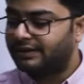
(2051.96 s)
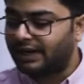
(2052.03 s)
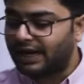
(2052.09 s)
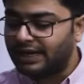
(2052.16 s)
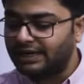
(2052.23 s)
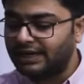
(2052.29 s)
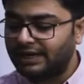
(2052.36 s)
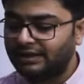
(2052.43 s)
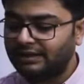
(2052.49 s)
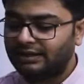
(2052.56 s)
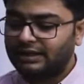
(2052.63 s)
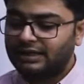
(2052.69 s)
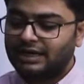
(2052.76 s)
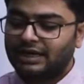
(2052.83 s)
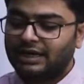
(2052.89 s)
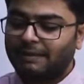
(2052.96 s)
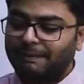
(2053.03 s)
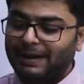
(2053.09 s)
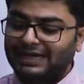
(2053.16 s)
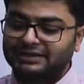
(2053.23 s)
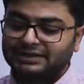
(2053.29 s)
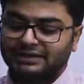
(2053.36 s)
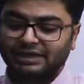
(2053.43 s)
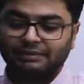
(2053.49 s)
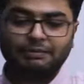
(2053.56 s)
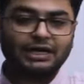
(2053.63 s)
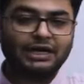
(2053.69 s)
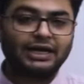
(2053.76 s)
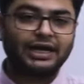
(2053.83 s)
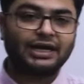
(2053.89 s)
training, capacity
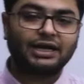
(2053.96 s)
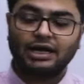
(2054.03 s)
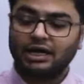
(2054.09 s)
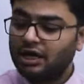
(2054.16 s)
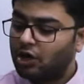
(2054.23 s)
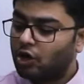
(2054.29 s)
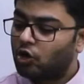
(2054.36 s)
building,